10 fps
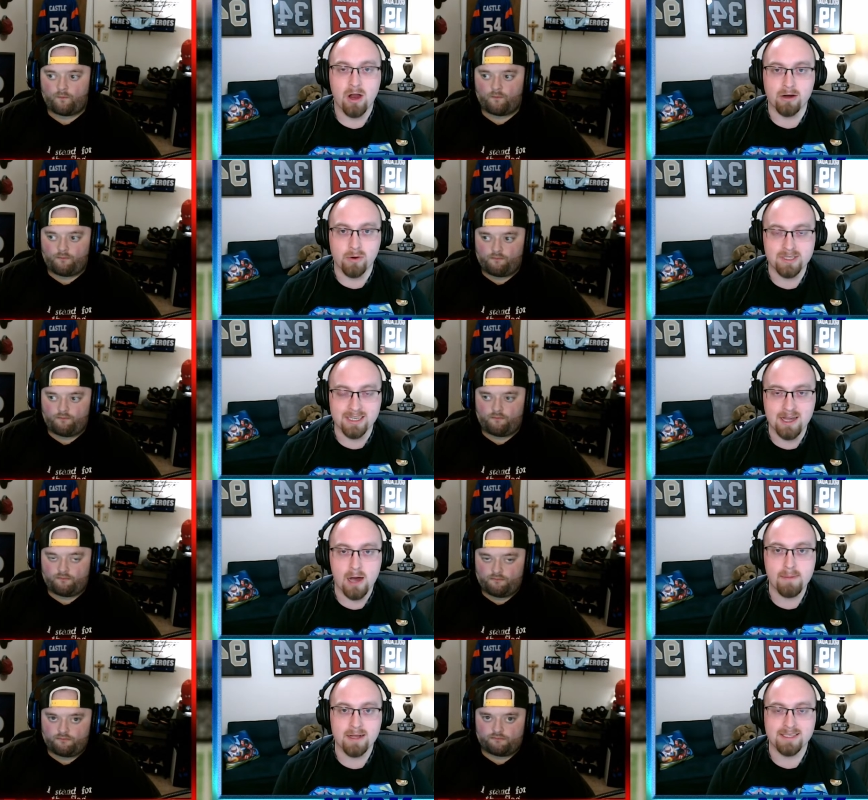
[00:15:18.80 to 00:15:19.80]
Speaker 1: are going to
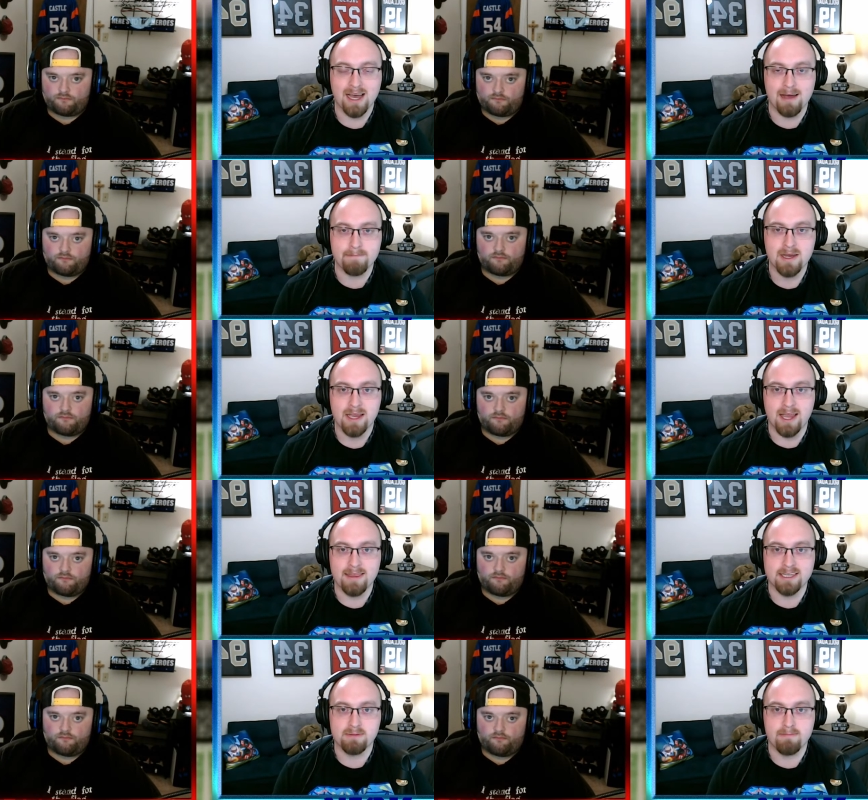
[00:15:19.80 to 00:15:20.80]
come on top
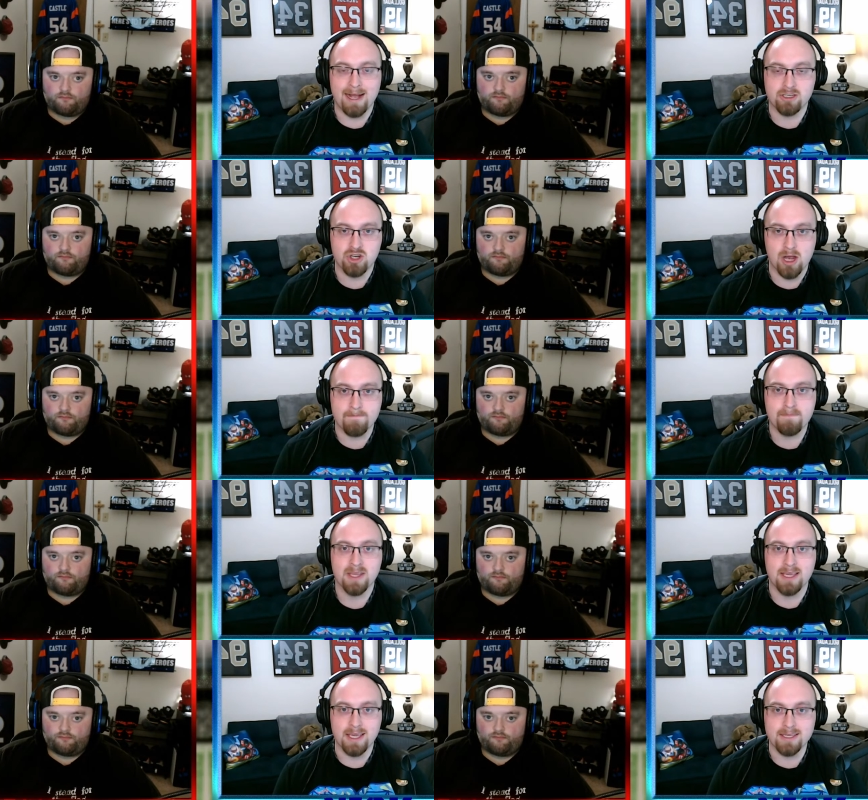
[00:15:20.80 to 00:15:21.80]
in this matchup
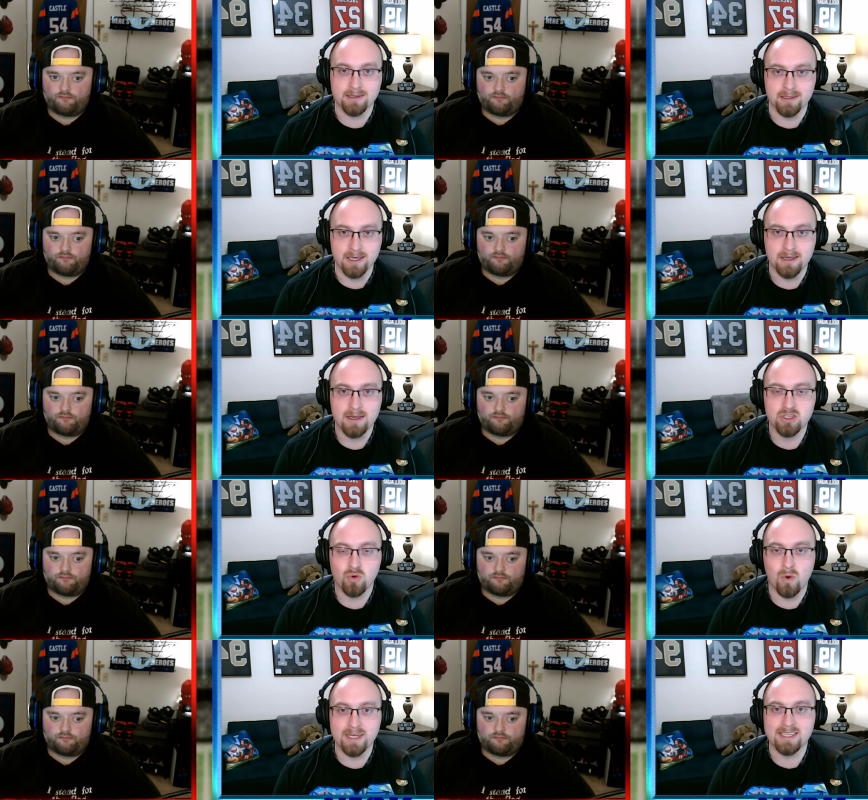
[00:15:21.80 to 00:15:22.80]
easily
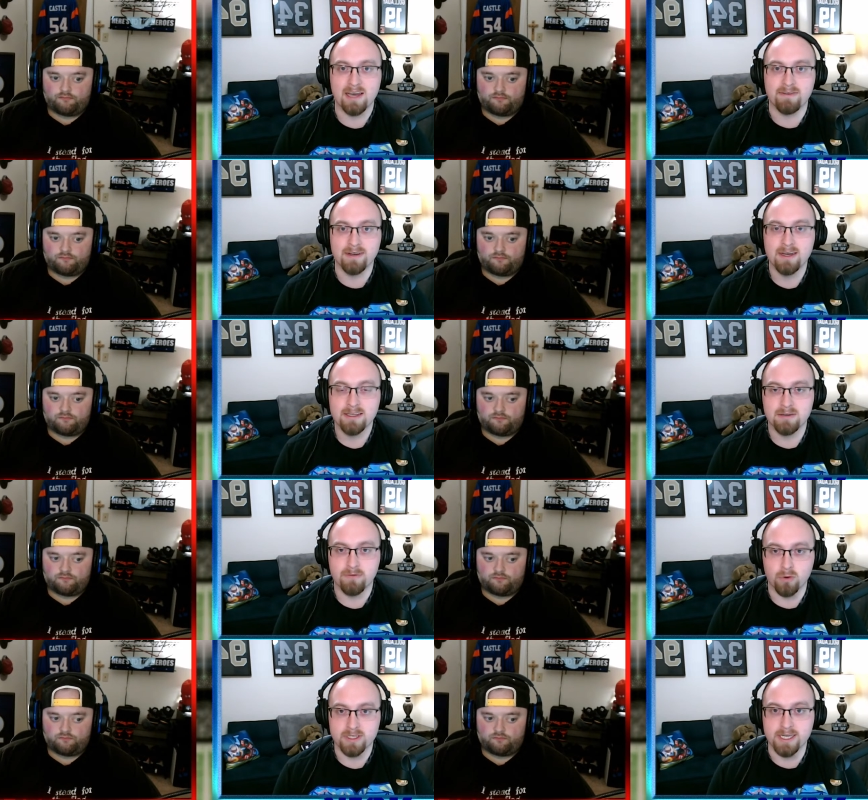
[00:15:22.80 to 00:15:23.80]
27 to
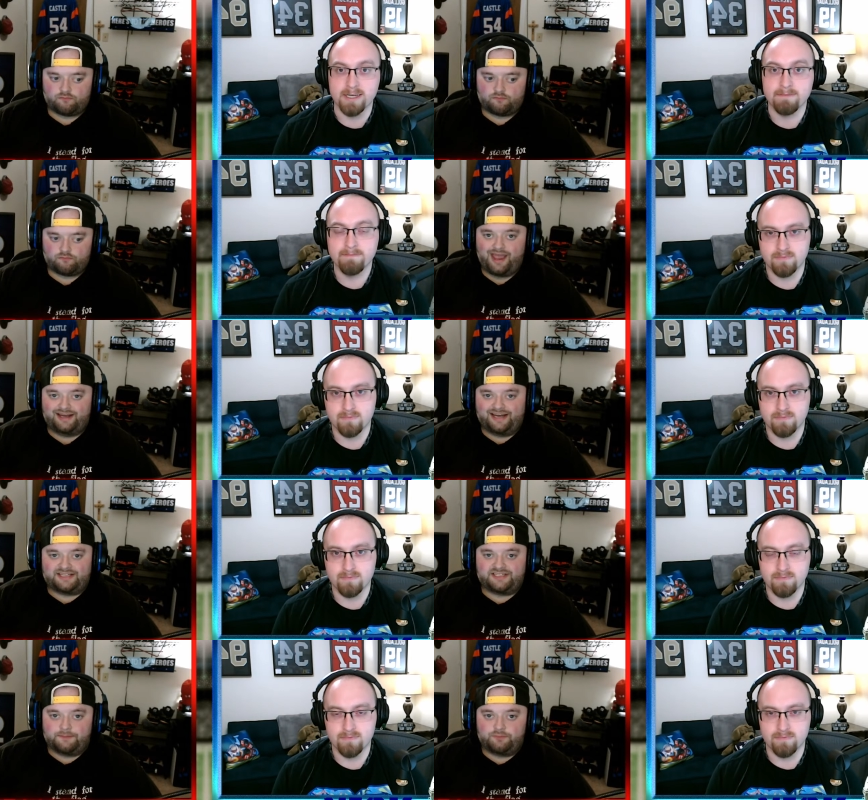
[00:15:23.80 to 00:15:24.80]
14.
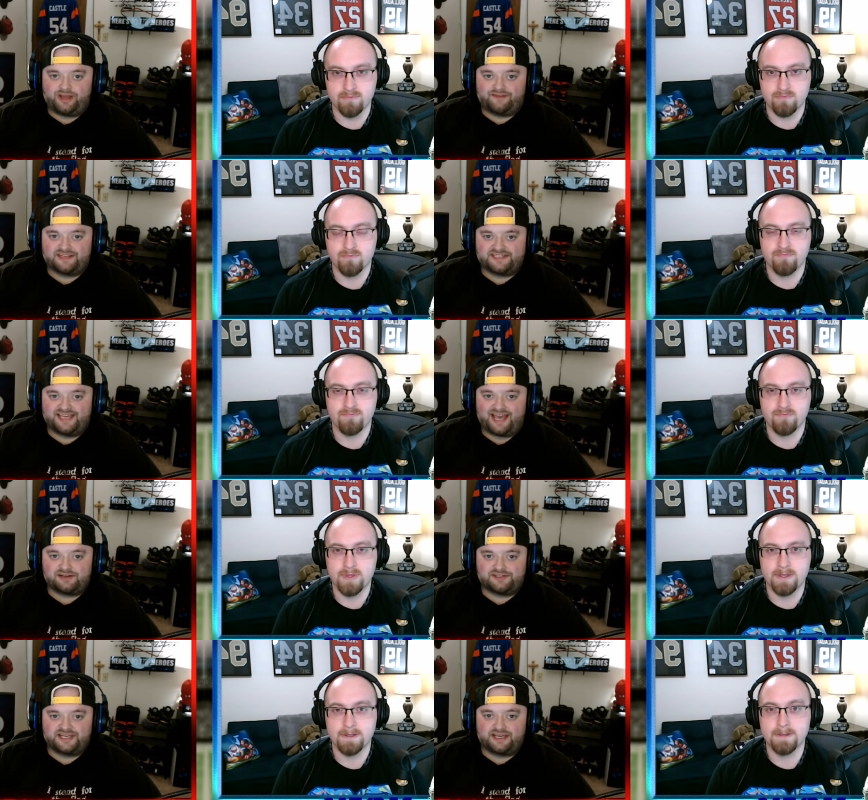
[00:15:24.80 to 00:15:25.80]
Speaker 2: Next up, we have the Seattle
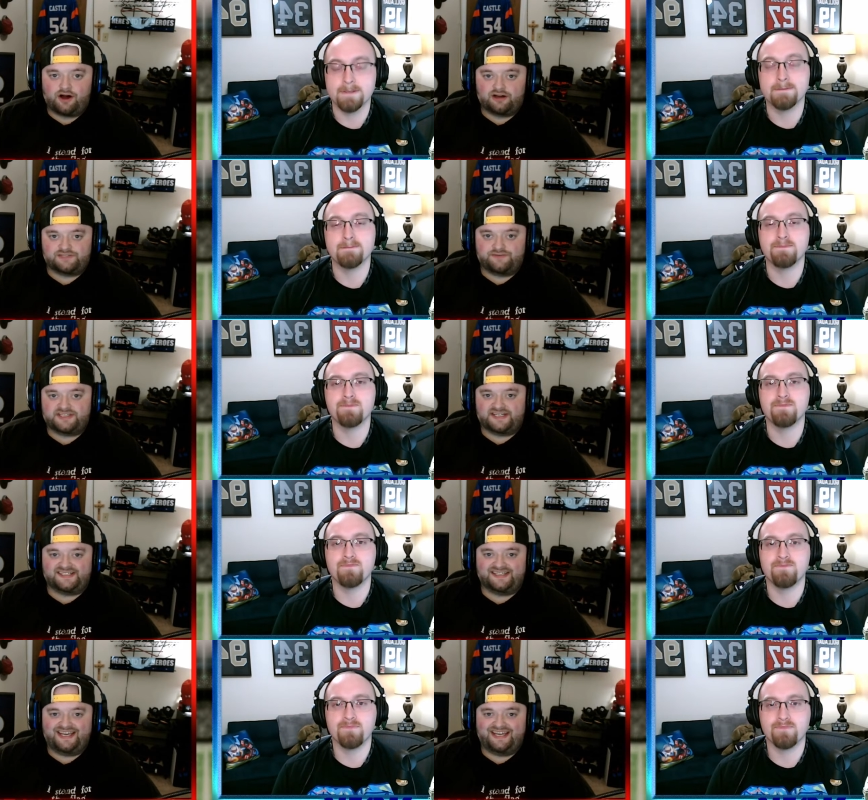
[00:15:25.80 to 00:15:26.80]
Seahawks
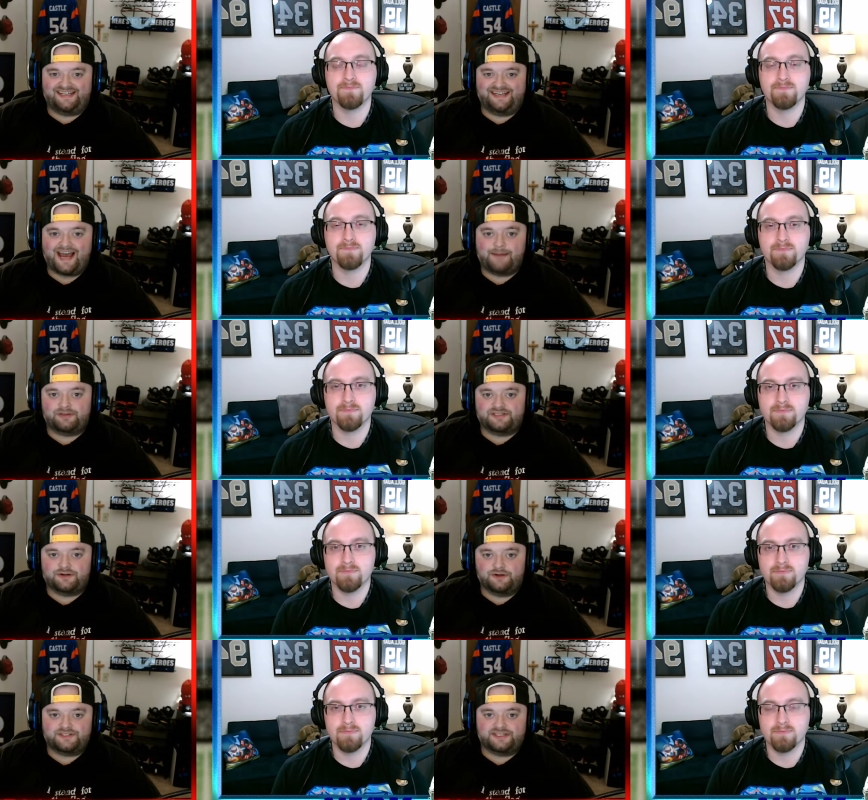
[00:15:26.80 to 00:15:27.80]
visiting the Indianapolis
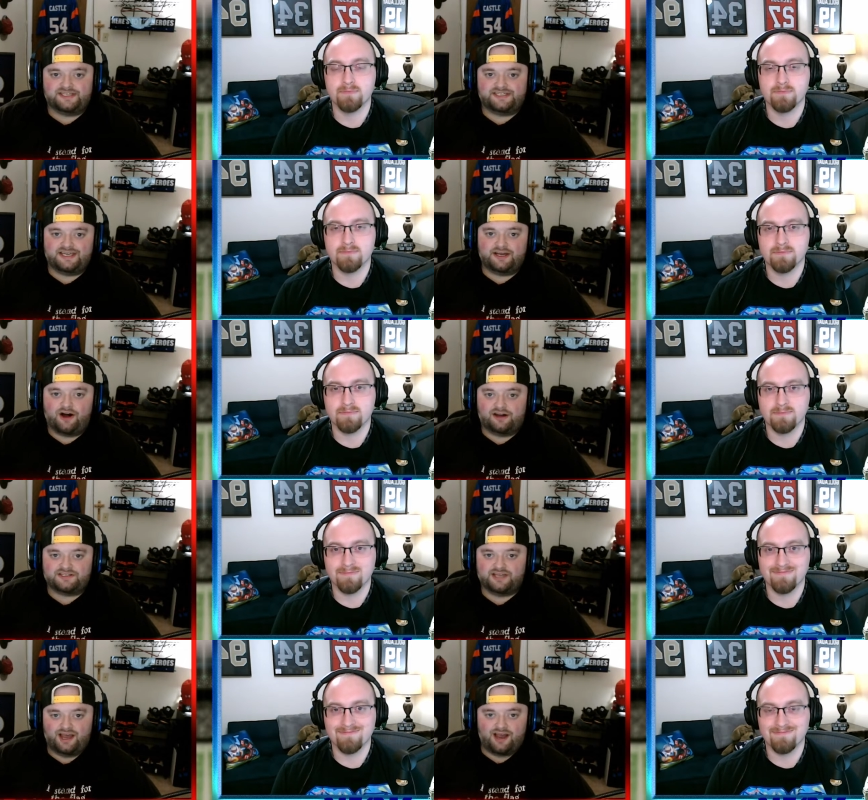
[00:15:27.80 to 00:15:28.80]
Colts, and the
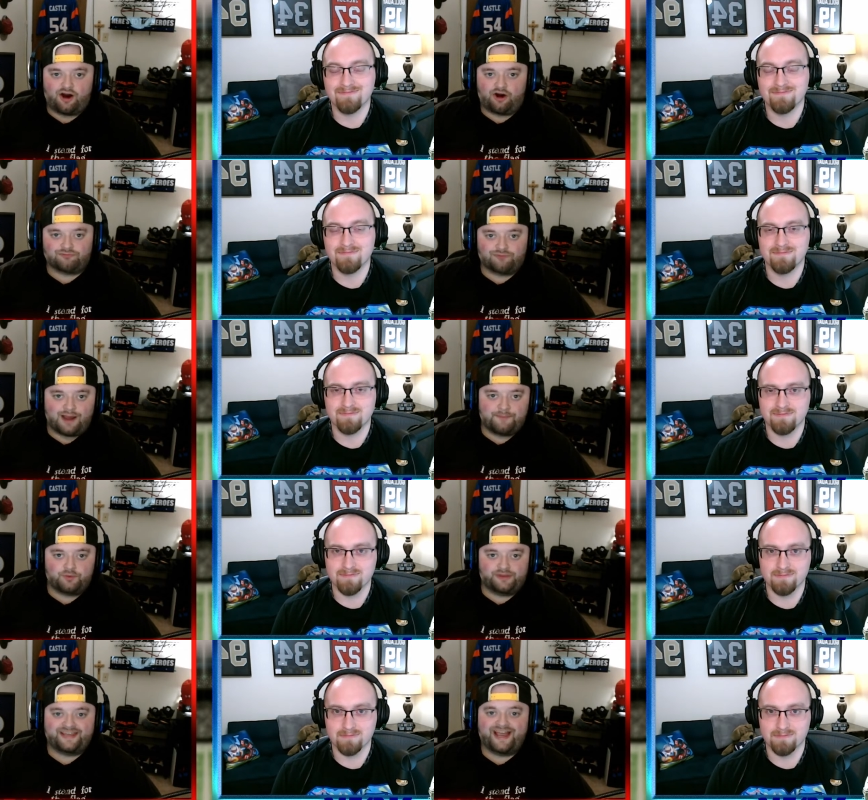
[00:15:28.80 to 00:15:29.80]
Seahawks are ripe
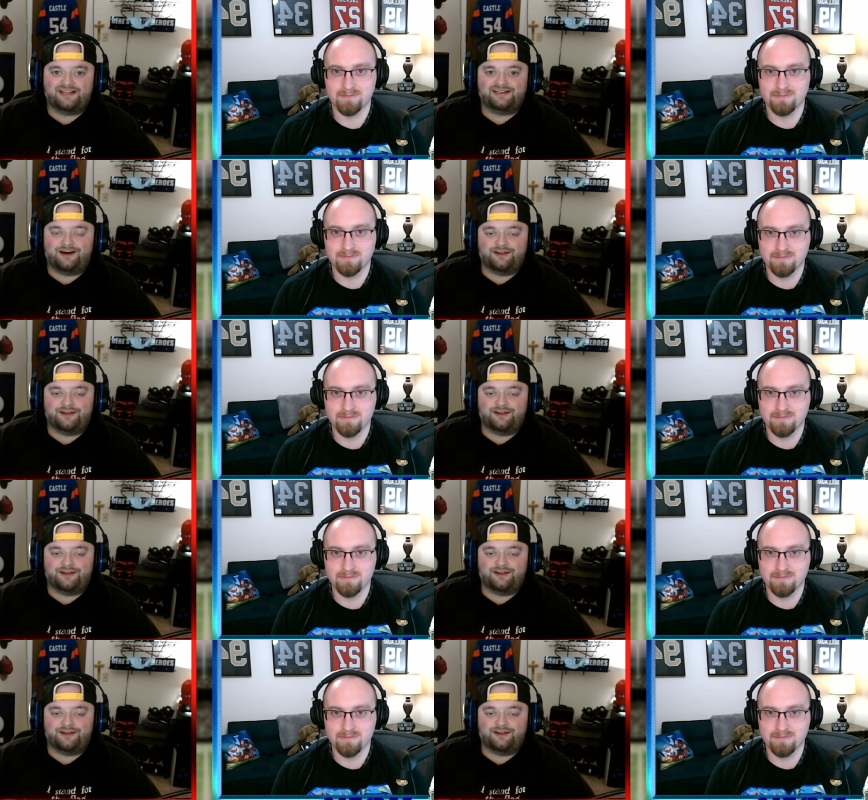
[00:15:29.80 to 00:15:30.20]
with talent on